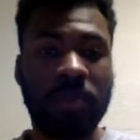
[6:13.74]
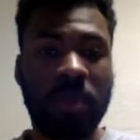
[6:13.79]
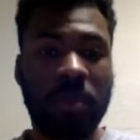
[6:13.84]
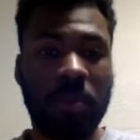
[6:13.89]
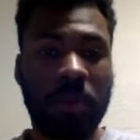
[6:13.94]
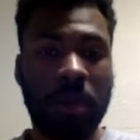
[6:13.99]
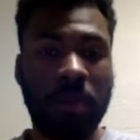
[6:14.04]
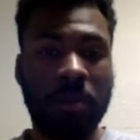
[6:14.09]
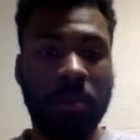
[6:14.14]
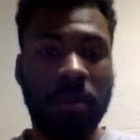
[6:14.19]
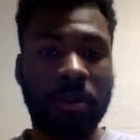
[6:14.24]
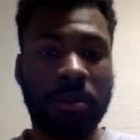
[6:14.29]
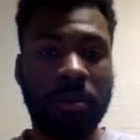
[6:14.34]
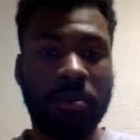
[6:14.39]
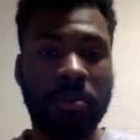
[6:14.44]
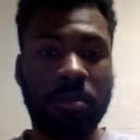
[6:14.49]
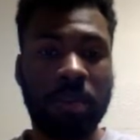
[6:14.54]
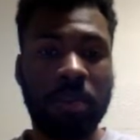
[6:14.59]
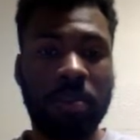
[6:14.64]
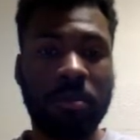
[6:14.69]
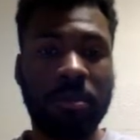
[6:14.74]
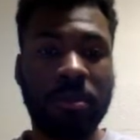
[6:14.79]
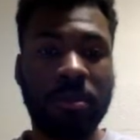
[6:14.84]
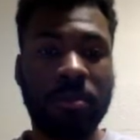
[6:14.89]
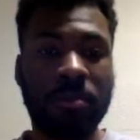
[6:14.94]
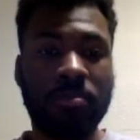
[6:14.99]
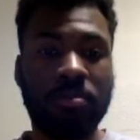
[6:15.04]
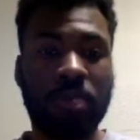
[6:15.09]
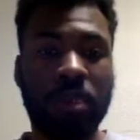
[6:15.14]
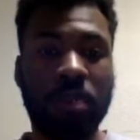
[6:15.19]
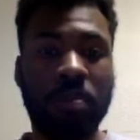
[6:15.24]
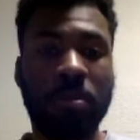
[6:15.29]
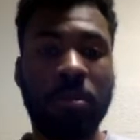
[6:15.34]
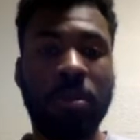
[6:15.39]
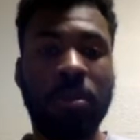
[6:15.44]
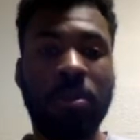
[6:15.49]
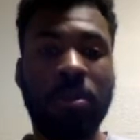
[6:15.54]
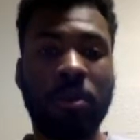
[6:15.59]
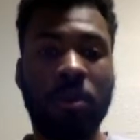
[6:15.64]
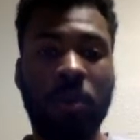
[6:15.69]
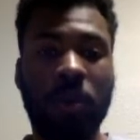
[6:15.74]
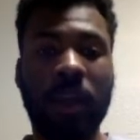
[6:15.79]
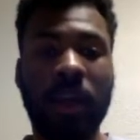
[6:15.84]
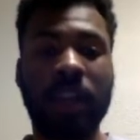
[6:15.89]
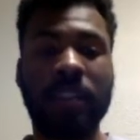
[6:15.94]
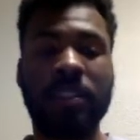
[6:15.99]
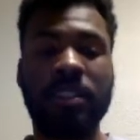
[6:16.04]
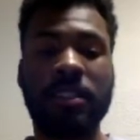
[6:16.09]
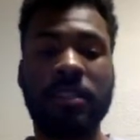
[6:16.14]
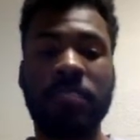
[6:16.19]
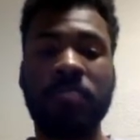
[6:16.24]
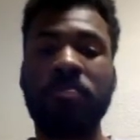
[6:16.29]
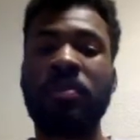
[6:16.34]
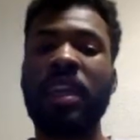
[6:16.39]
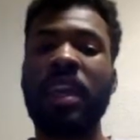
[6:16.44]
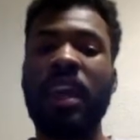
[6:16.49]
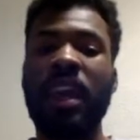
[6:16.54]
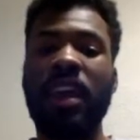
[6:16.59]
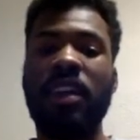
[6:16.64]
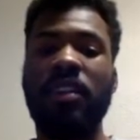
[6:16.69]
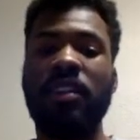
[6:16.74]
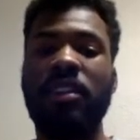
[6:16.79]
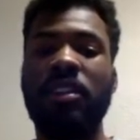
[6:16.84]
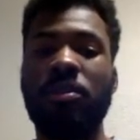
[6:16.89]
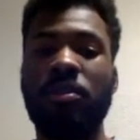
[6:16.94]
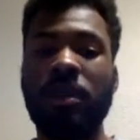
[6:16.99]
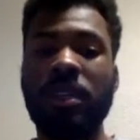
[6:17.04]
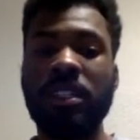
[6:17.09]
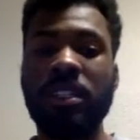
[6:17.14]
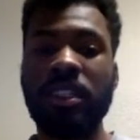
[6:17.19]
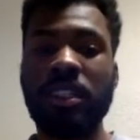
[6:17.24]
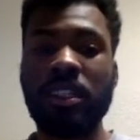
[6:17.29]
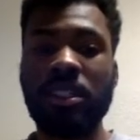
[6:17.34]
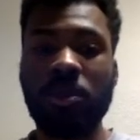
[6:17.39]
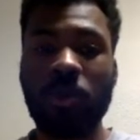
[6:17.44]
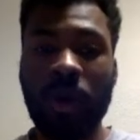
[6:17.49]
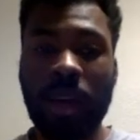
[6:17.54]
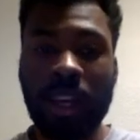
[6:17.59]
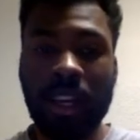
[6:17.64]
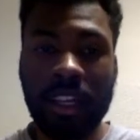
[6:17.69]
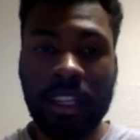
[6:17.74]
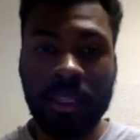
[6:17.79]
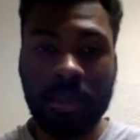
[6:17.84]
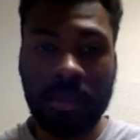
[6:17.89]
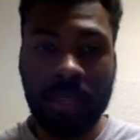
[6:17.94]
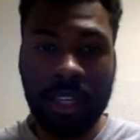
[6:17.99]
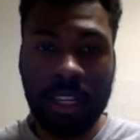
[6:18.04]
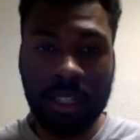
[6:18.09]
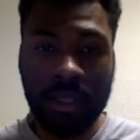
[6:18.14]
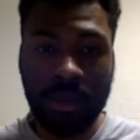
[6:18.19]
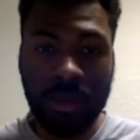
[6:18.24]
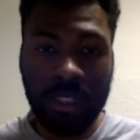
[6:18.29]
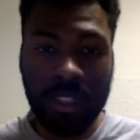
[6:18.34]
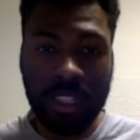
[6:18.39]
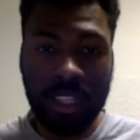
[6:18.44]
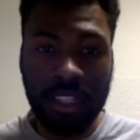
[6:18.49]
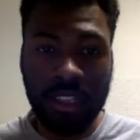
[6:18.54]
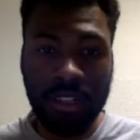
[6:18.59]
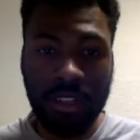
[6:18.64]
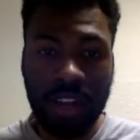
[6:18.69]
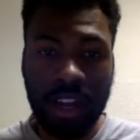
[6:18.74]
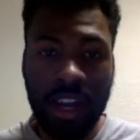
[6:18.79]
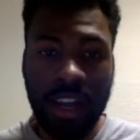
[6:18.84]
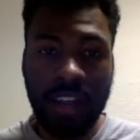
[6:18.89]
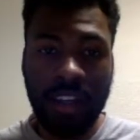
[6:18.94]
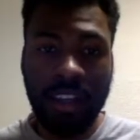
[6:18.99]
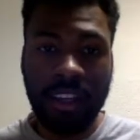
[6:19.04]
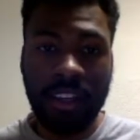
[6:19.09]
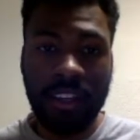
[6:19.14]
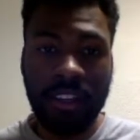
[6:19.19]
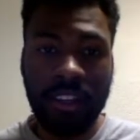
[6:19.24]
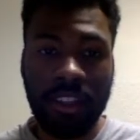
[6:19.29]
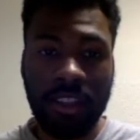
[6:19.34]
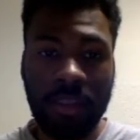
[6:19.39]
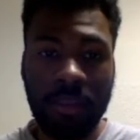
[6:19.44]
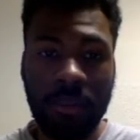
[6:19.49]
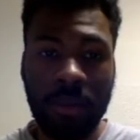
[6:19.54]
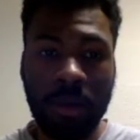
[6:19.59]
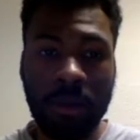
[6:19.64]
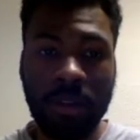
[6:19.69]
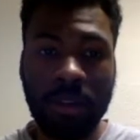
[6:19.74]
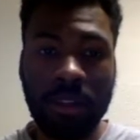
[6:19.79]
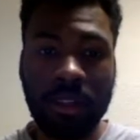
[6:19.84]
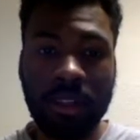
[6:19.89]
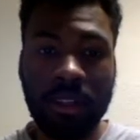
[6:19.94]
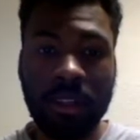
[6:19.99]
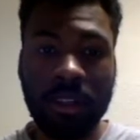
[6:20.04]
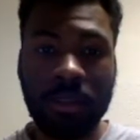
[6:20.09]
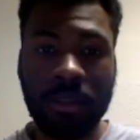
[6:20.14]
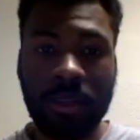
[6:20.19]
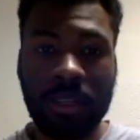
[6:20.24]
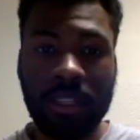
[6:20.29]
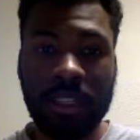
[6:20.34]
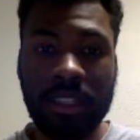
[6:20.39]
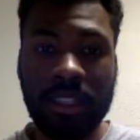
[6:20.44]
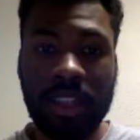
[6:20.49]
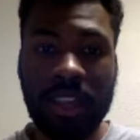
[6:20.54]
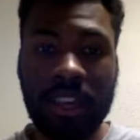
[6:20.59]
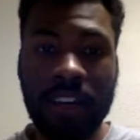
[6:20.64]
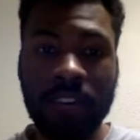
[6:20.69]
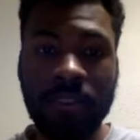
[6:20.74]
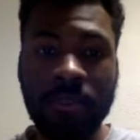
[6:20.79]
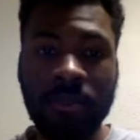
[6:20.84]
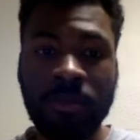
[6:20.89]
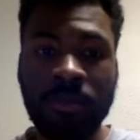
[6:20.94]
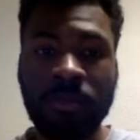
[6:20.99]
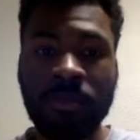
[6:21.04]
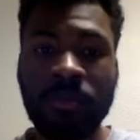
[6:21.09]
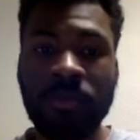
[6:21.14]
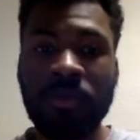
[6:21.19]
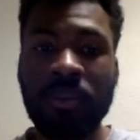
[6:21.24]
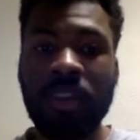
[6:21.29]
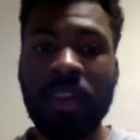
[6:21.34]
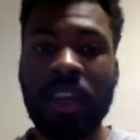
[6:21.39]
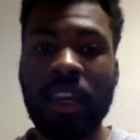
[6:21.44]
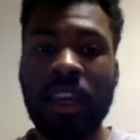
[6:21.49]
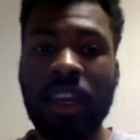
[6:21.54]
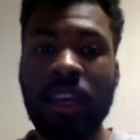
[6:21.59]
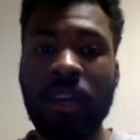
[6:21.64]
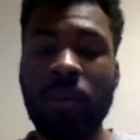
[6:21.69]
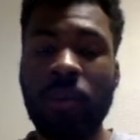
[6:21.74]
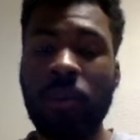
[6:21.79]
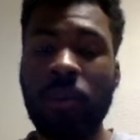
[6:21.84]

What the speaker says: purple, purple, purple, white. And the reason it's white is because once they drag the both little b's down, it